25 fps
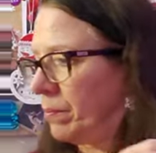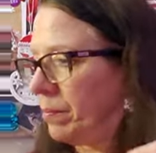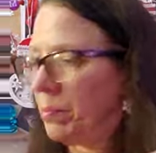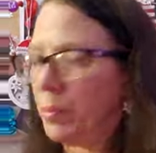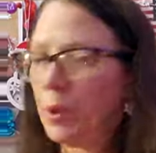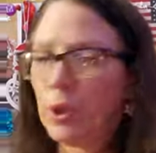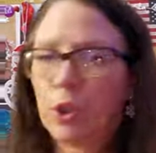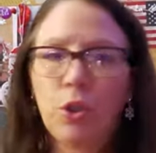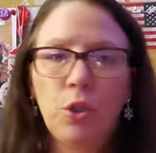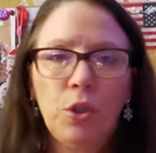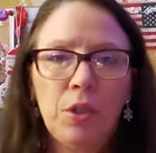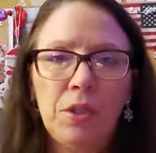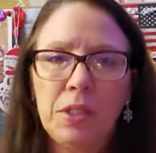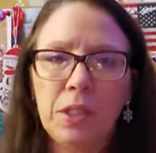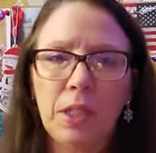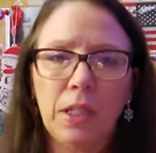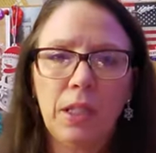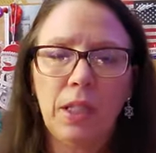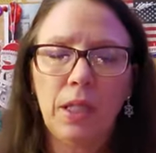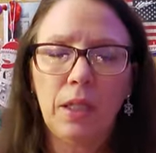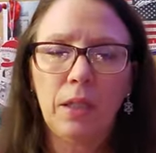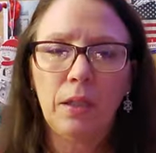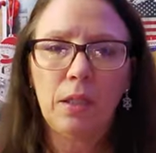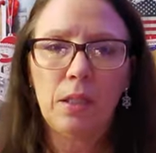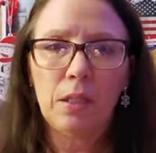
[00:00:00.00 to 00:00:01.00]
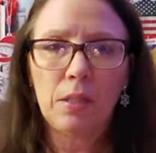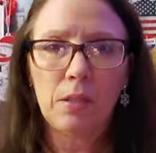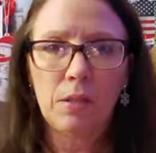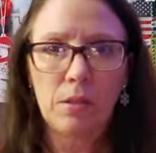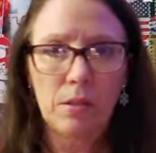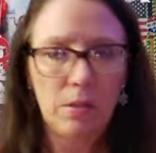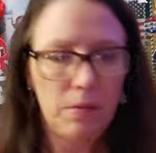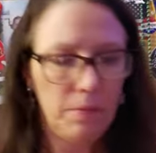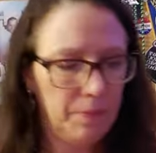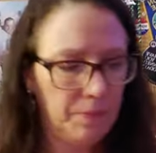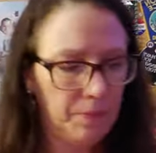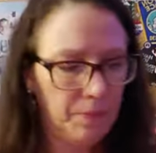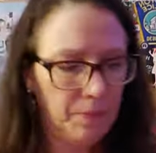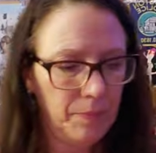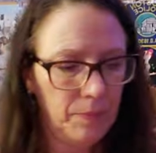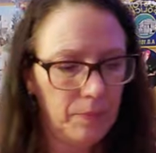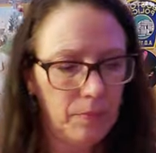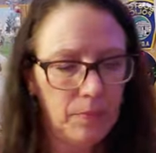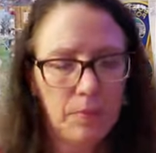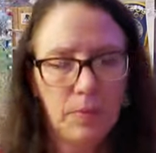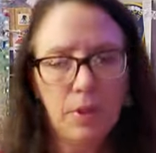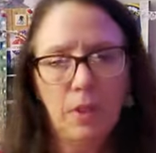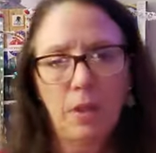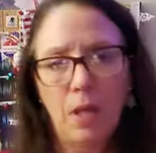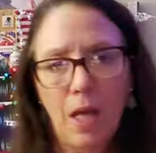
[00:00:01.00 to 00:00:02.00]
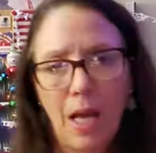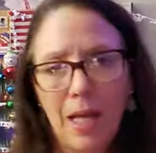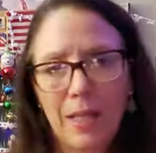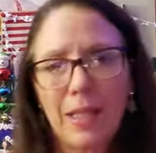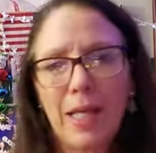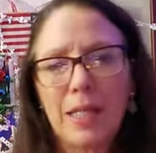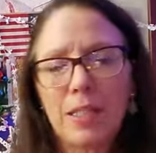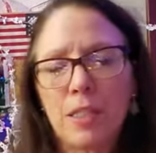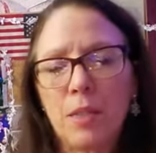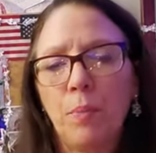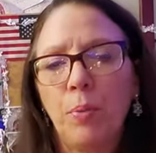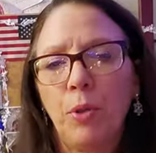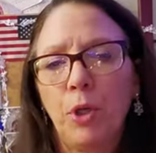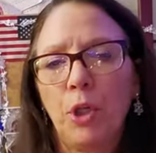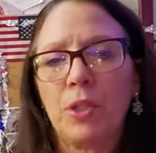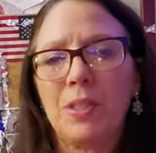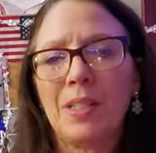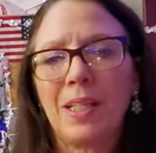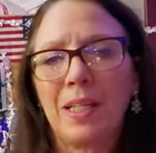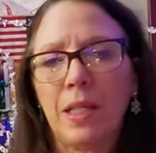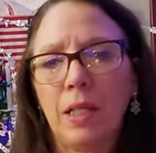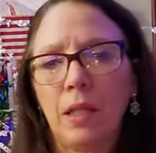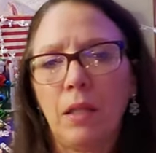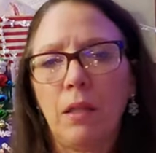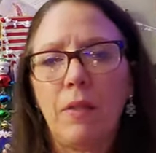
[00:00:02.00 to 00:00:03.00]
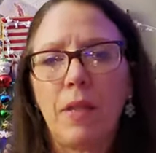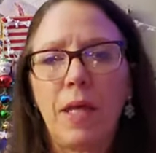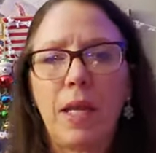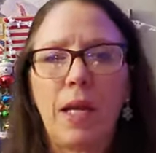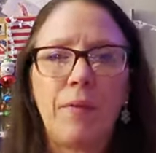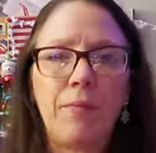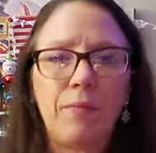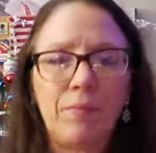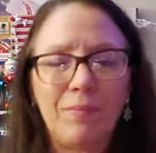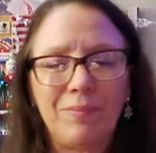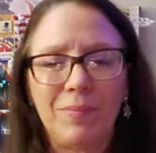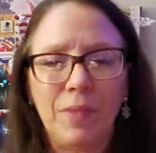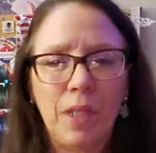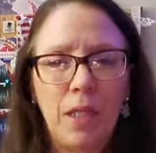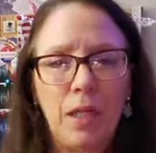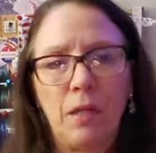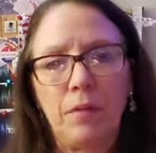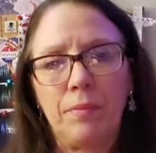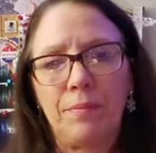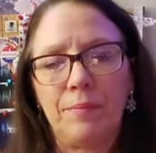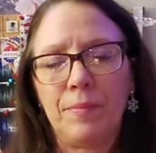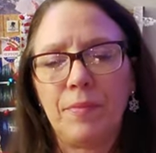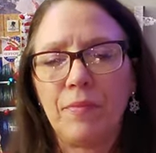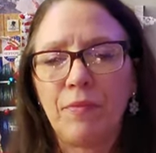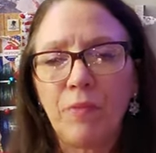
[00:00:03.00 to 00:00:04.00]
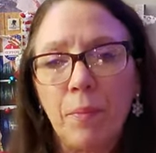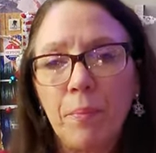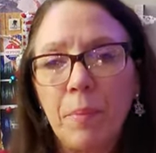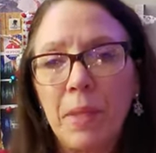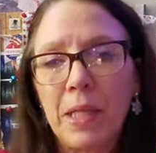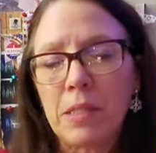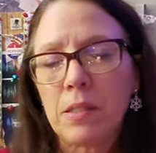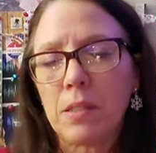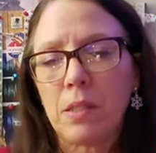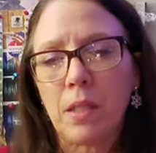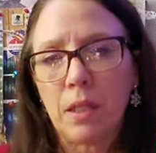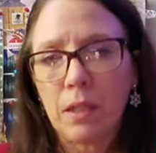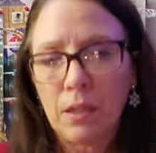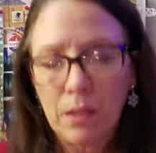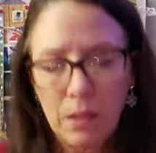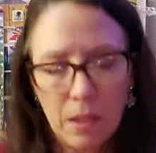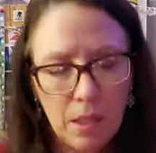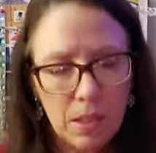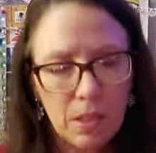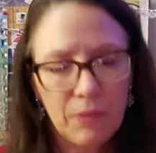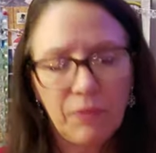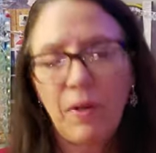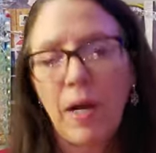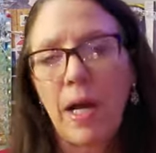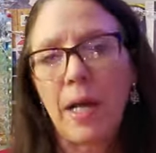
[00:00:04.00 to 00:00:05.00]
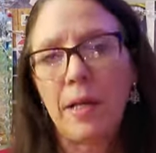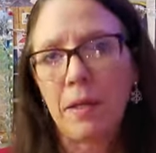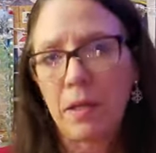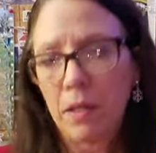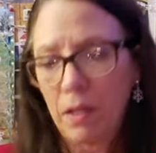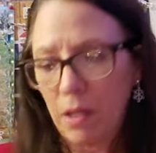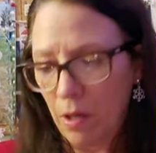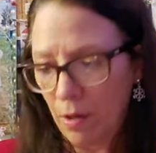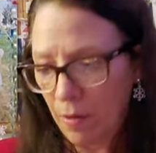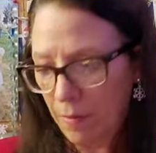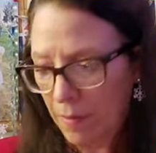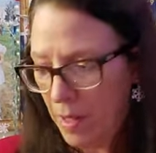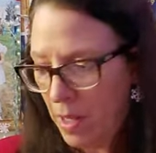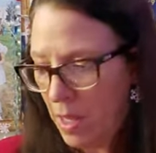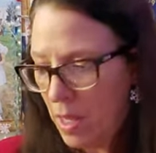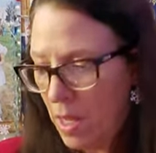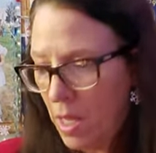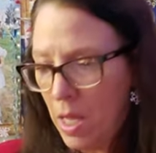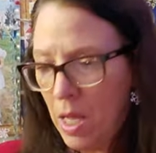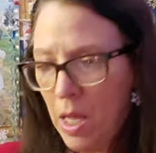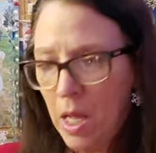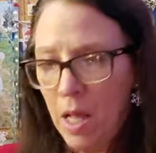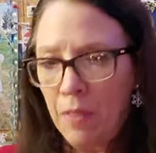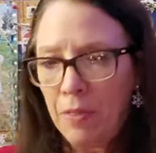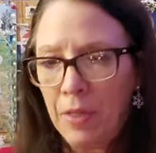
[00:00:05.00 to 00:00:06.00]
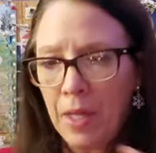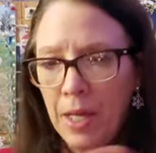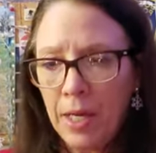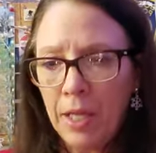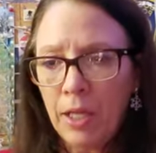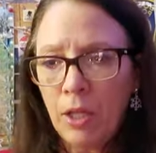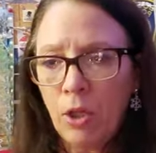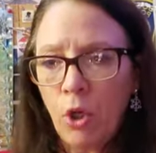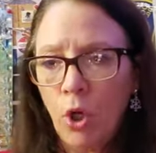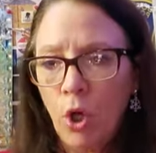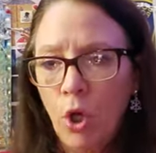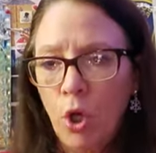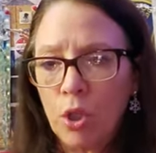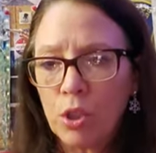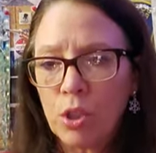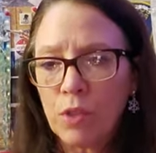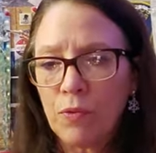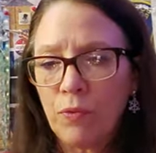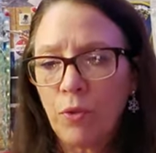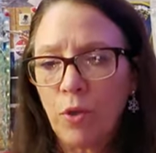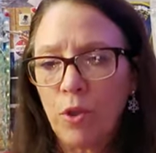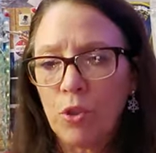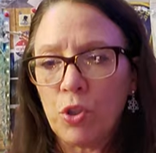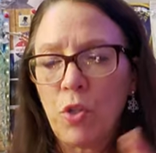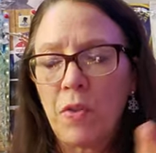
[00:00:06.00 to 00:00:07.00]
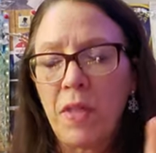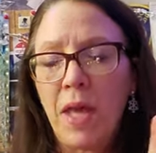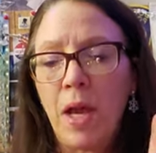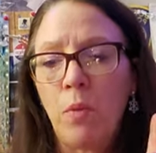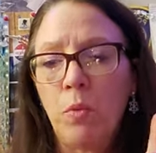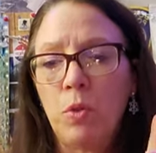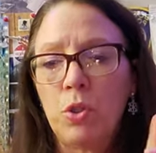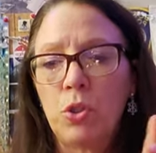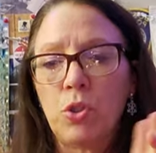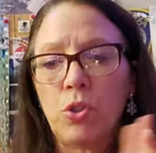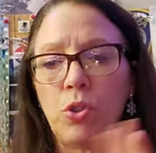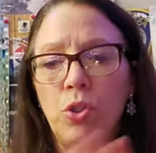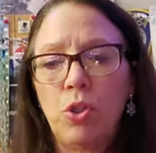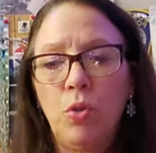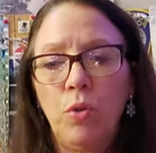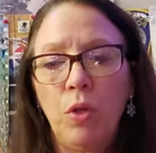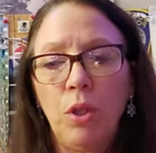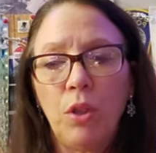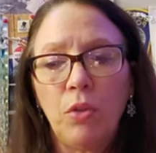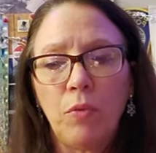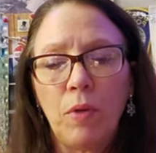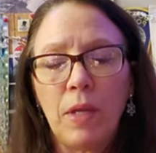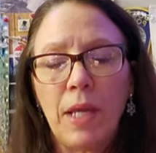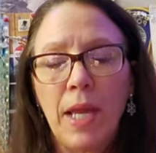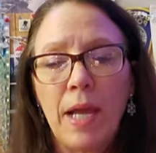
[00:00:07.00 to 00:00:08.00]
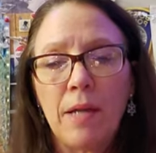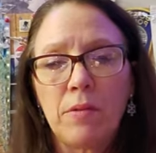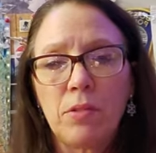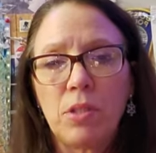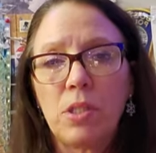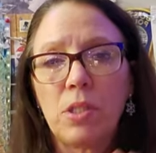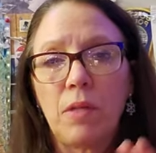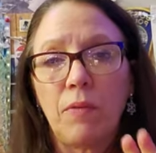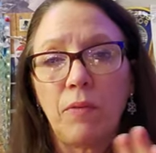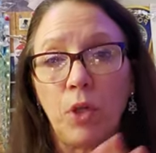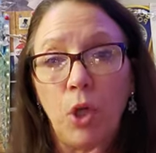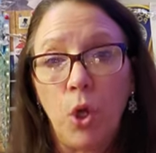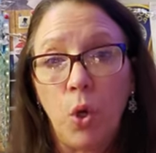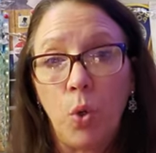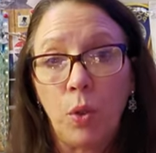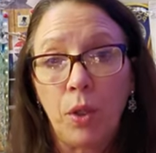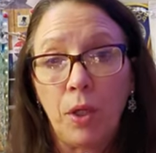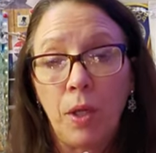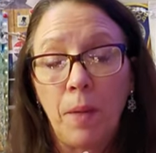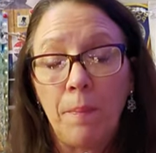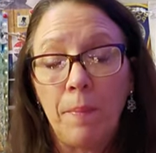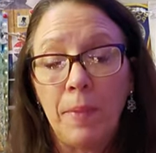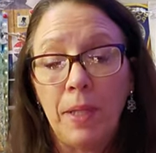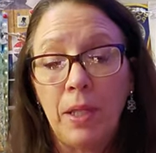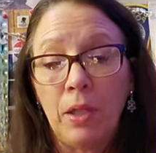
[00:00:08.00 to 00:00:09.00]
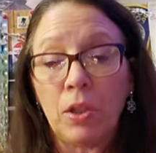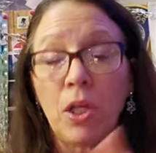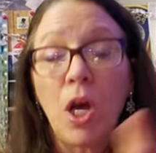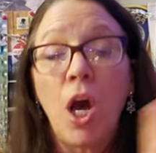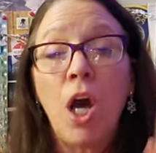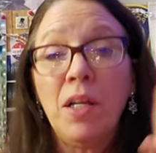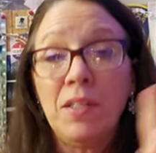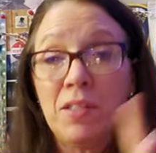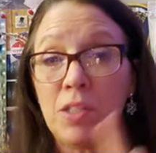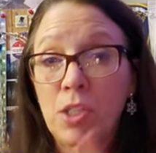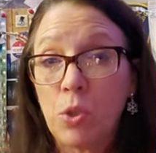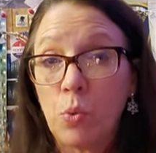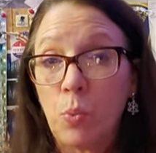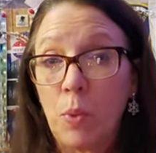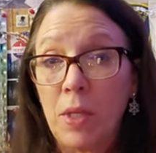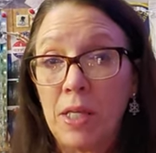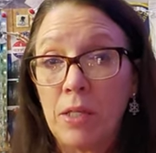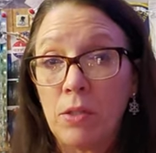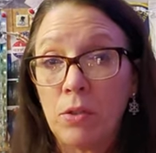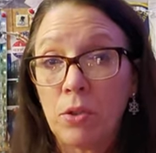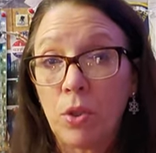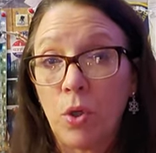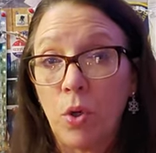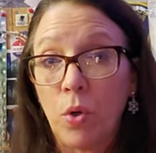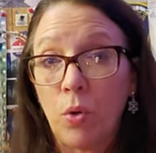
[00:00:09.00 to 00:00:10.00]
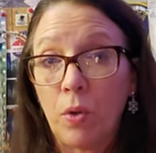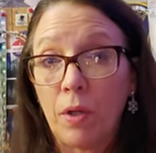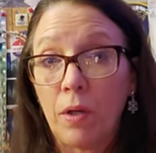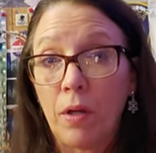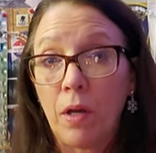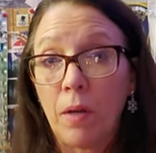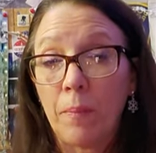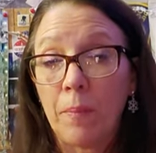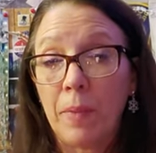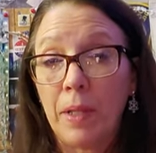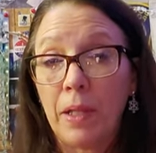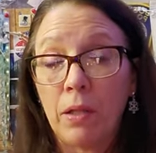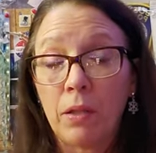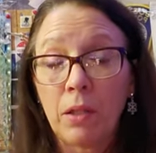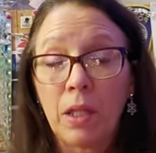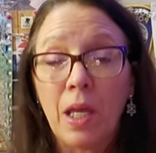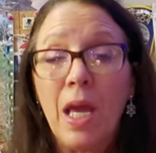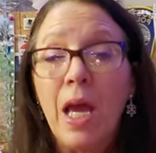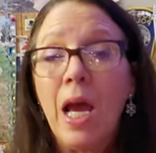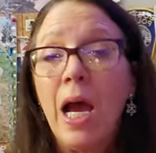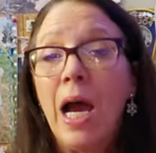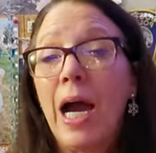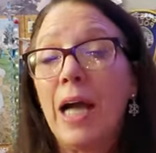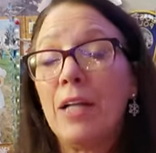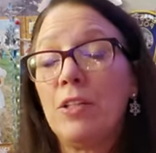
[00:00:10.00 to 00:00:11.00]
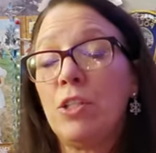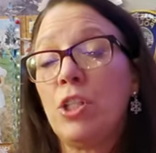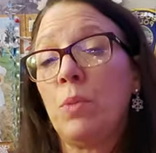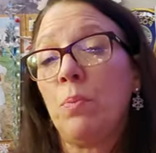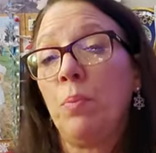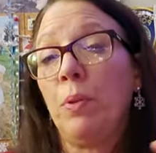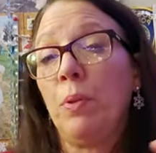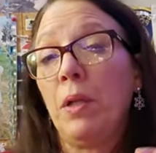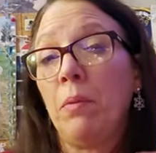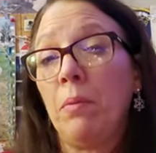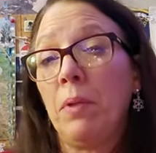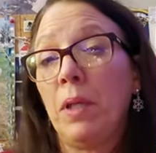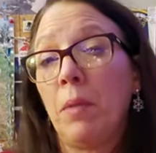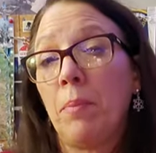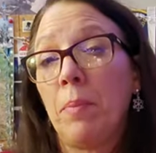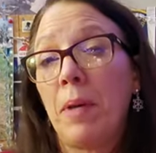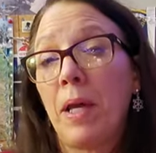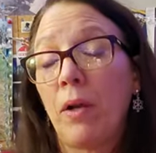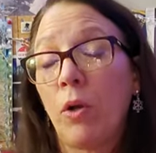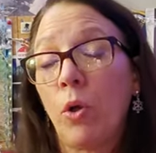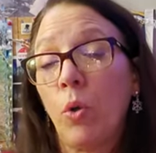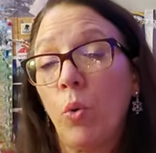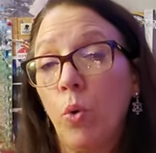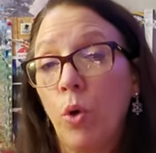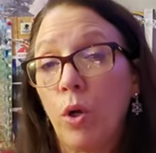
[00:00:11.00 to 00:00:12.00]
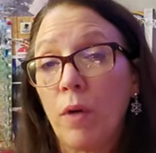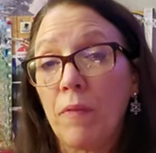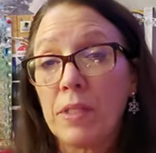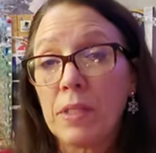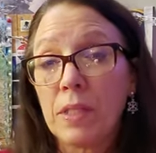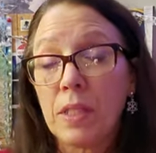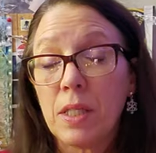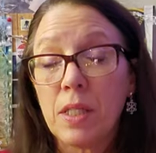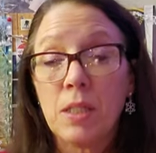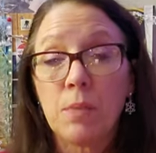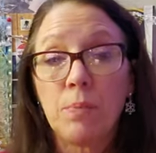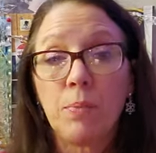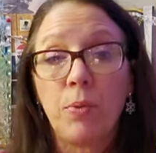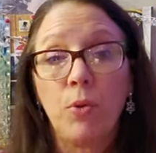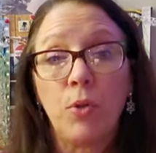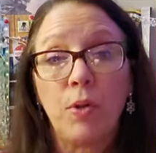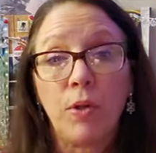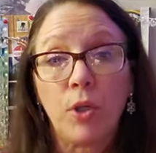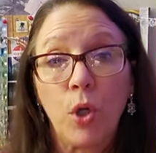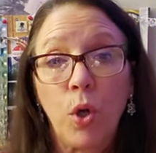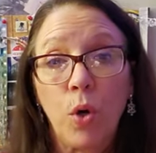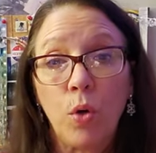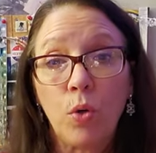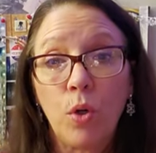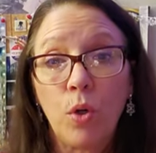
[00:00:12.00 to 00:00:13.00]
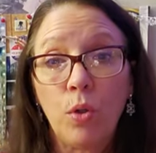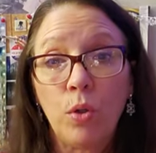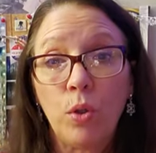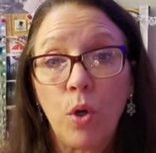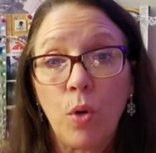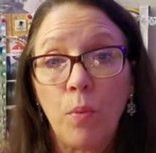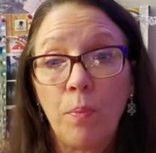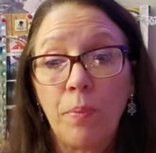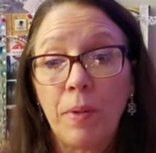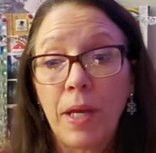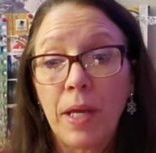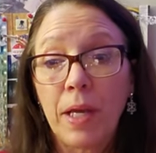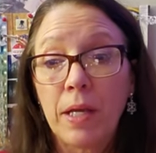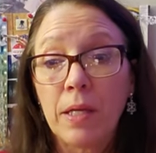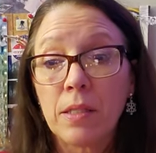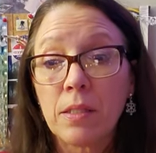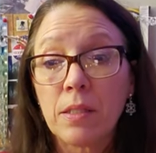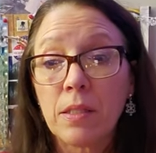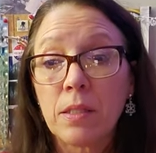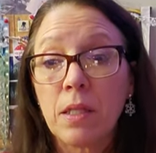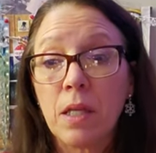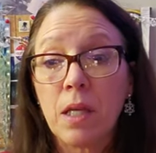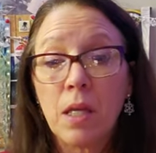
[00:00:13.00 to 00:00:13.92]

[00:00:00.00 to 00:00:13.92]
But good tequilas, I like to put a tequila that I, you know, for mixing, it's fine in here. Then it calls for, so that was two to three ounces of coconut milk, unsweetened coconut milk. I just put a little, about a quarter of a teaspoon of Coco Lopez.